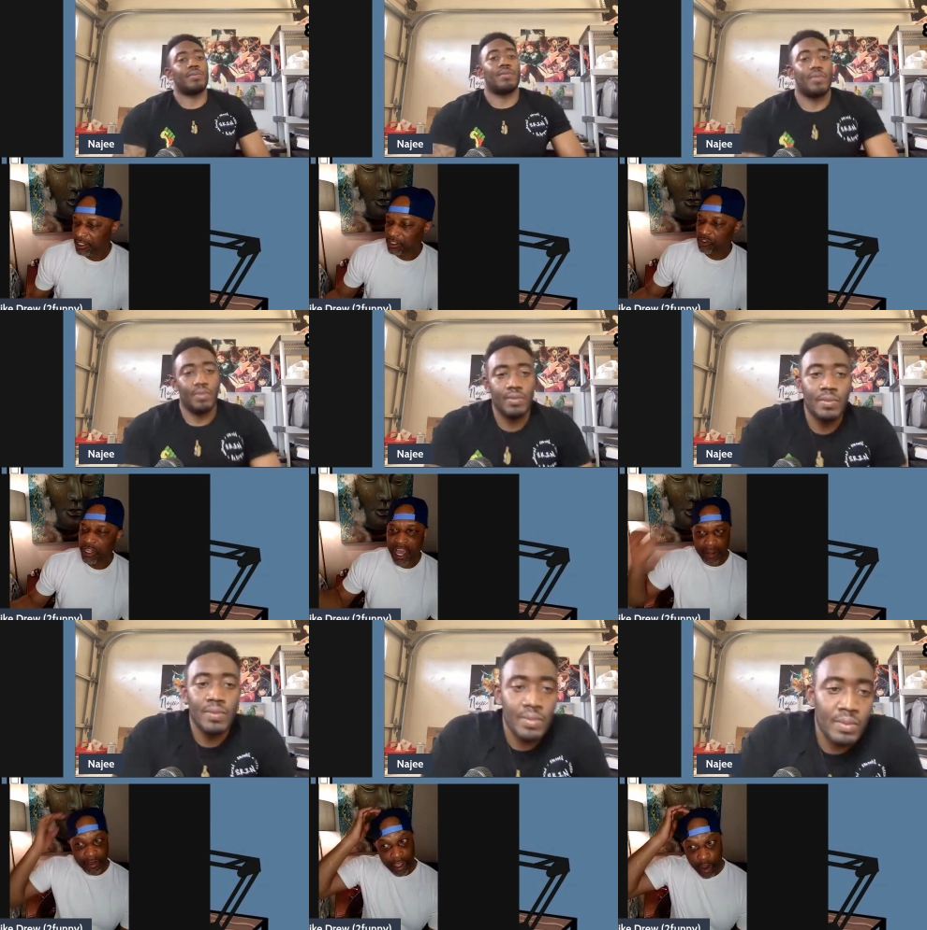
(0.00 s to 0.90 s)
Speaker 1: So you got
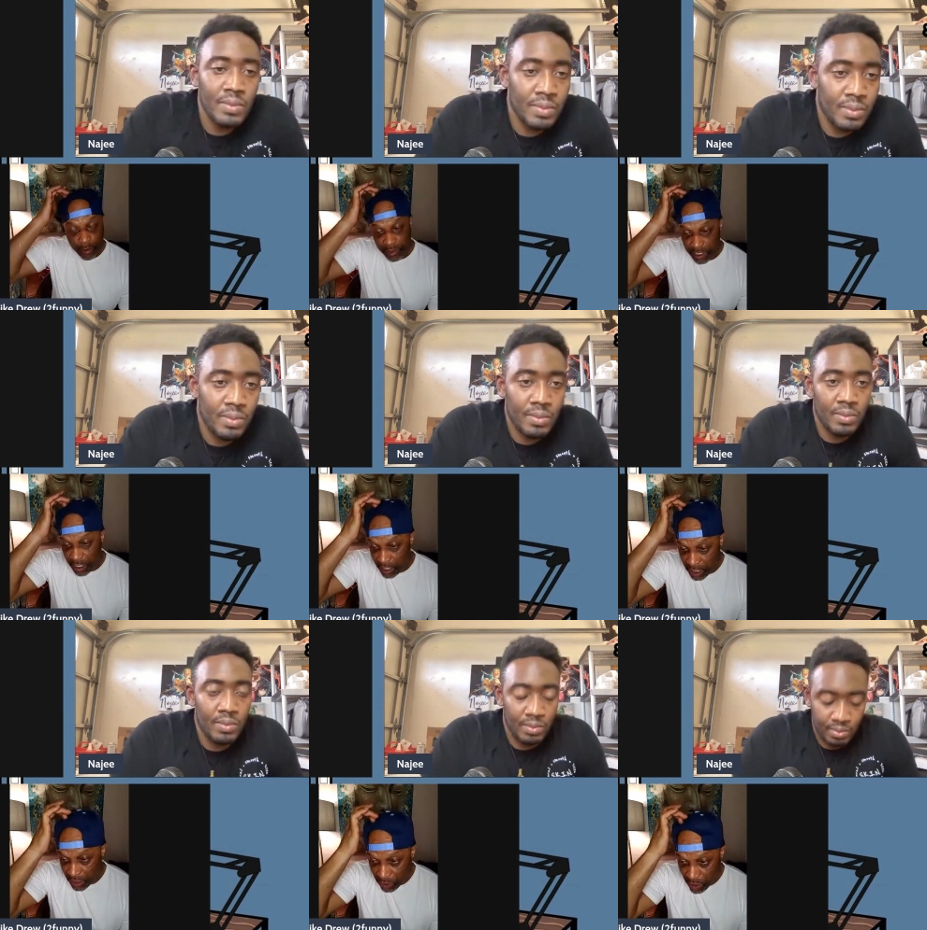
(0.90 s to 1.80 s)
to be open to
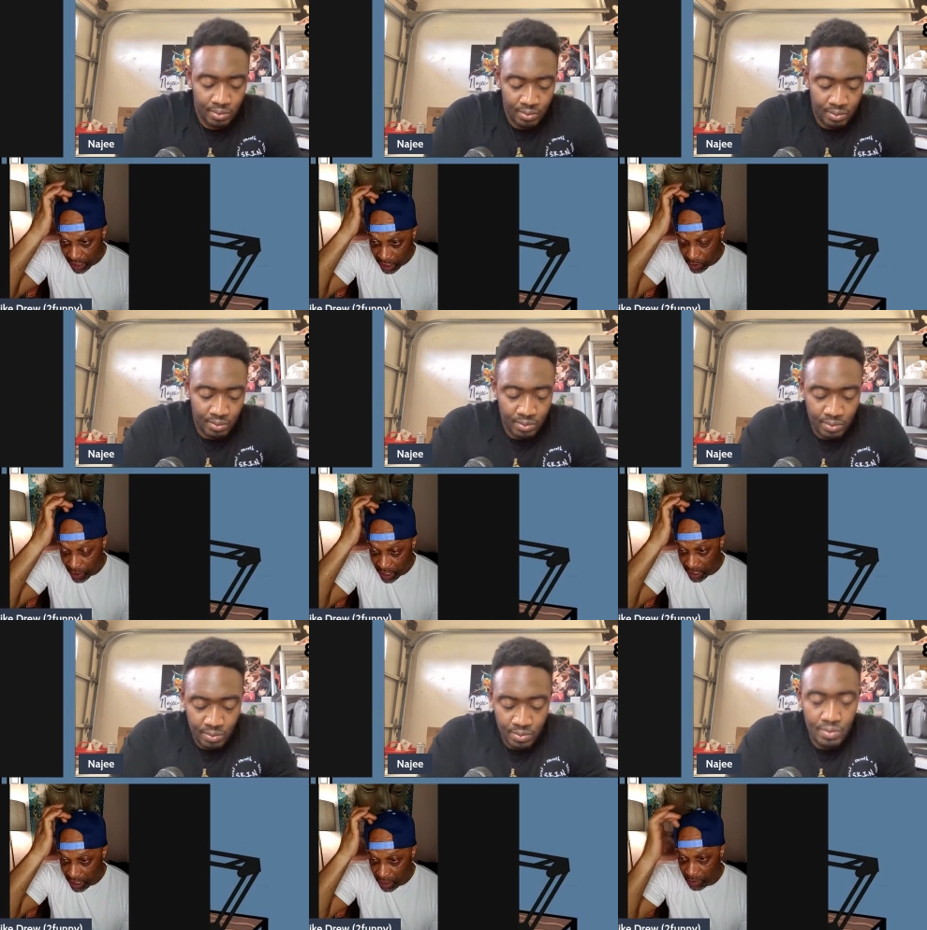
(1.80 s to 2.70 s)
constructive
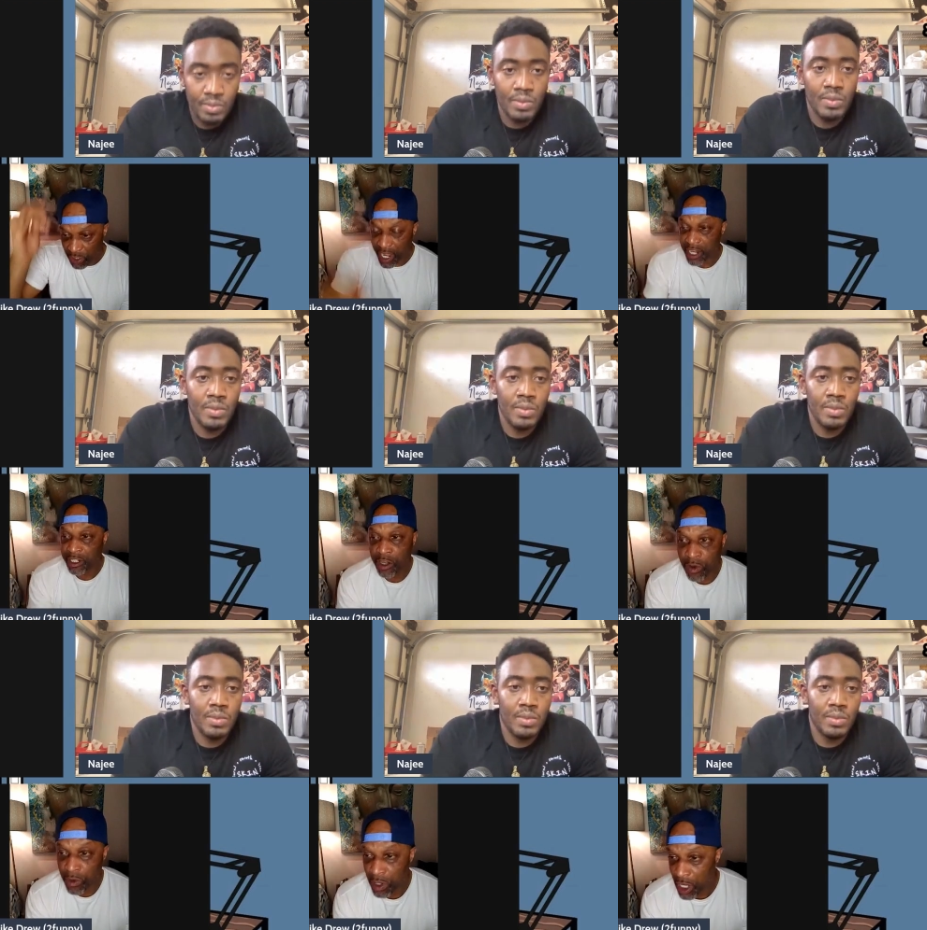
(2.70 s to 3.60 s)
criticism. You got to
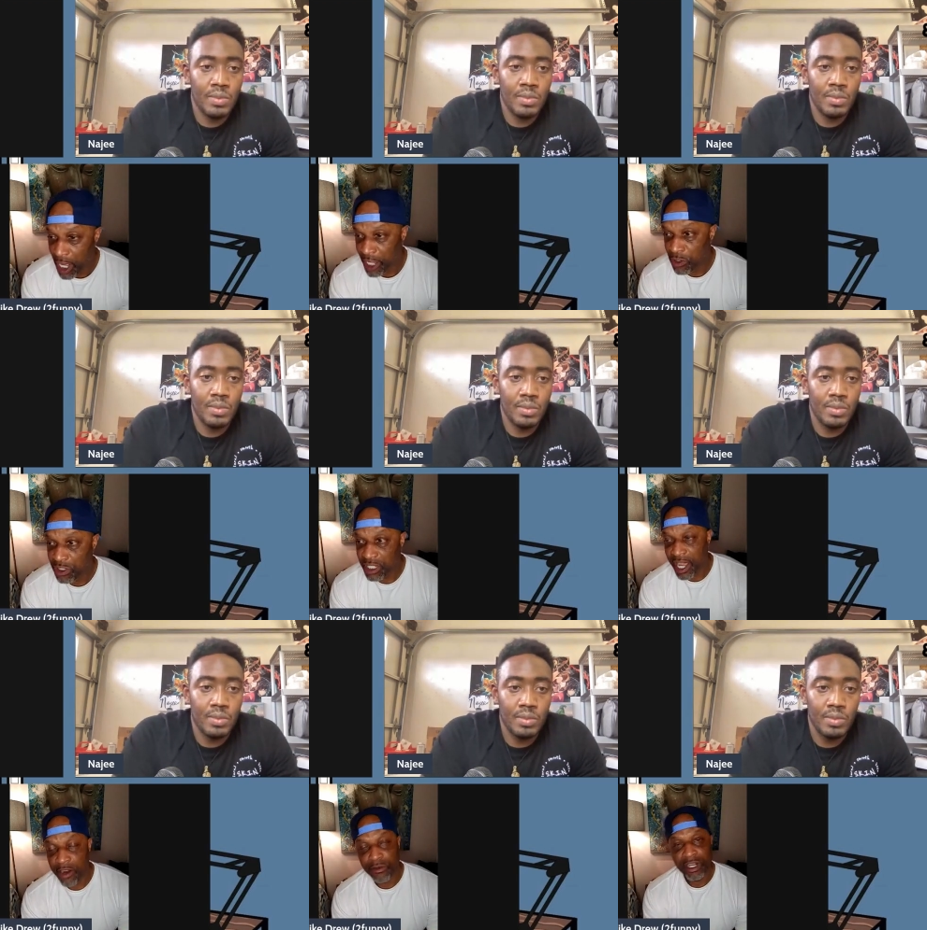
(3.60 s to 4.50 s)
know, and you just
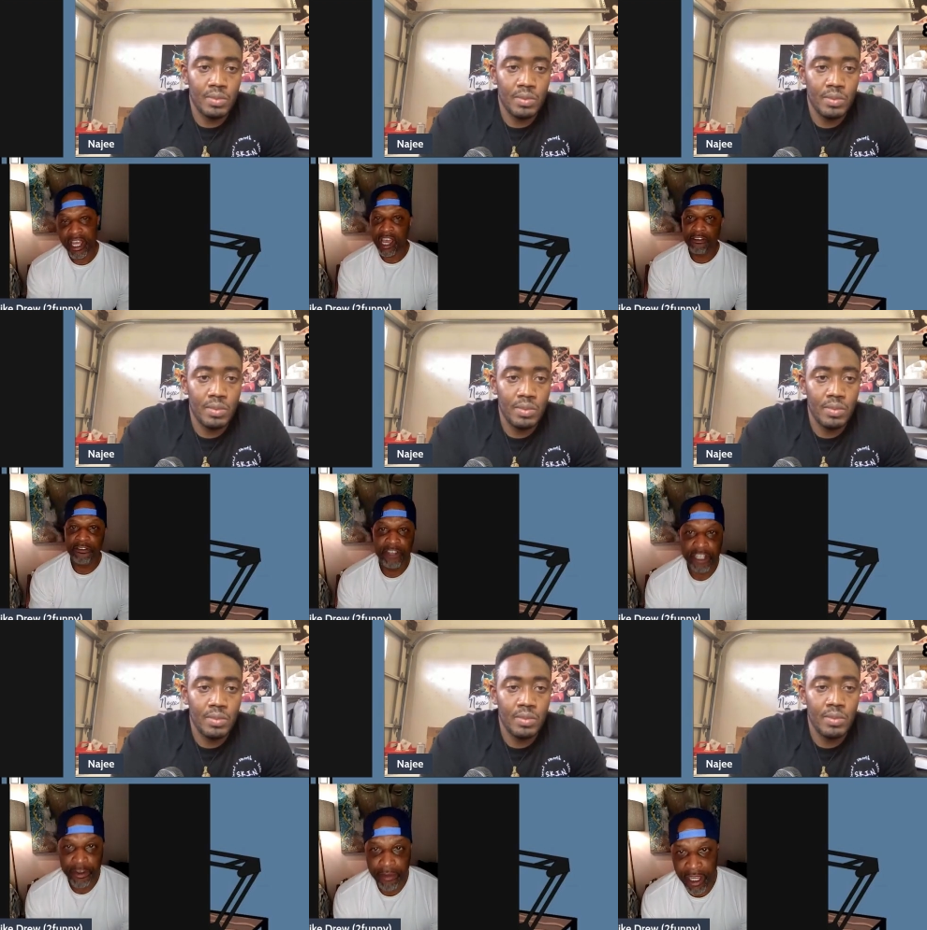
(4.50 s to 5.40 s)
got to really have
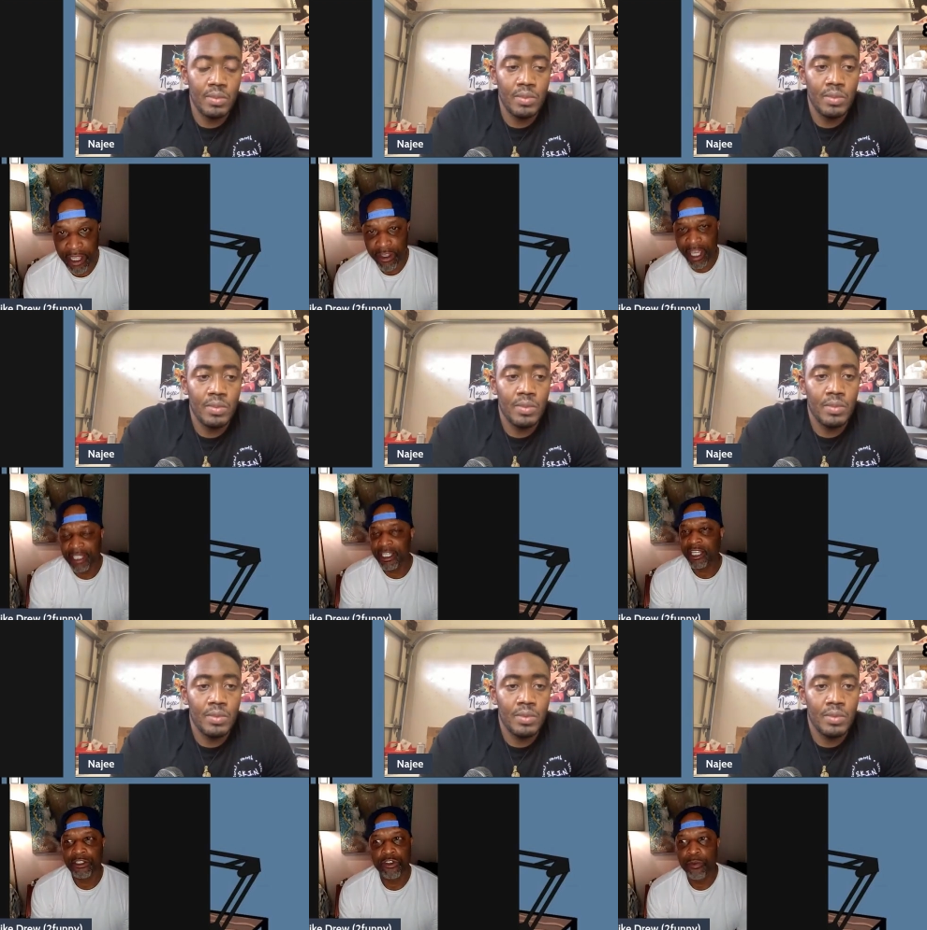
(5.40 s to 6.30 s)
fun, man. You can't
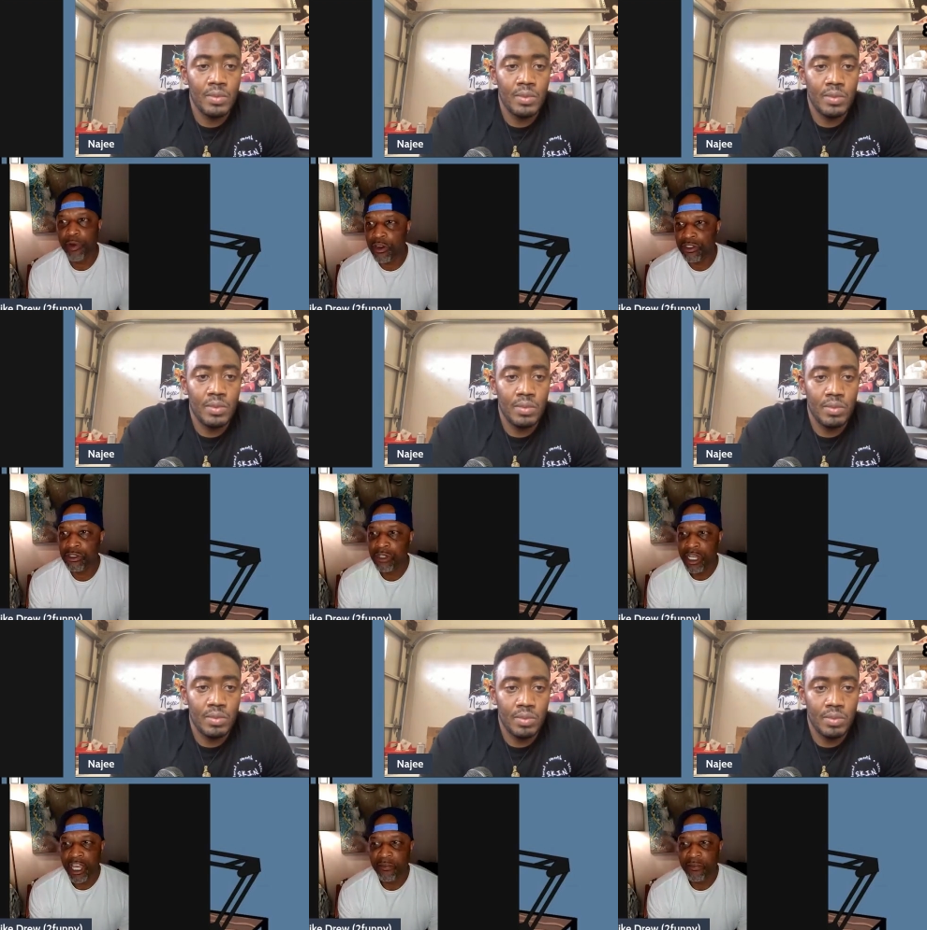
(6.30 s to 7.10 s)
take it too personal.